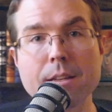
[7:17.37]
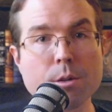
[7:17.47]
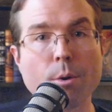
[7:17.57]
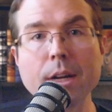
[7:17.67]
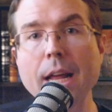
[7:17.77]
is
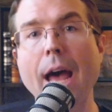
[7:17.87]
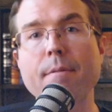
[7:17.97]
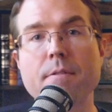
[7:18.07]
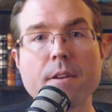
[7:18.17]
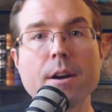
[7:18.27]
going to have
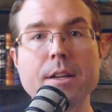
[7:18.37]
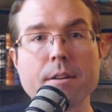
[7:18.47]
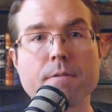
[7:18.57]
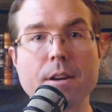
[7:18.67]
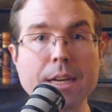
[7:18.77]
a very
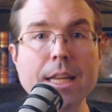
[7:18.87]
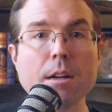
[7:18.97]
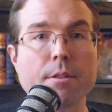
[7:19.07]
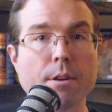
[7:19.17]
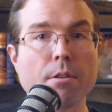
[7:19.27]
different need
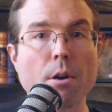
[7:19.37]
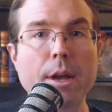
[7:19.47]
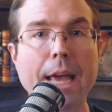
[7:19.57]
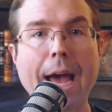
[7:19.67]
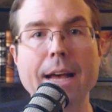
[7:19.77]
on their
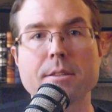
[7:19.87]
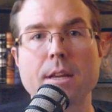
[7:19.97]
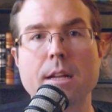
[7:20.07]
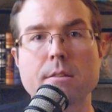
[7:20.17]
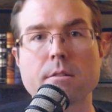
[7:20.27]
growing
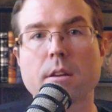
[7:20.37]
assets